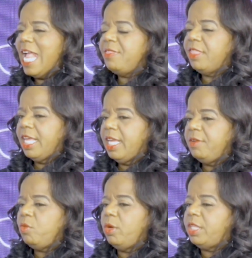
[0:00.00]
And
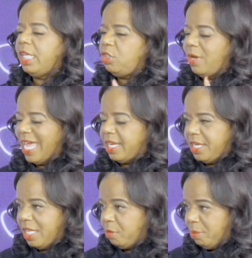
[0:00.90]
then you had
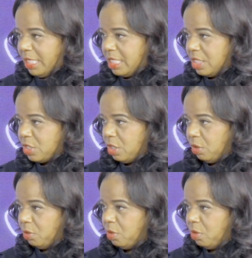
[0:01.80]
another business too.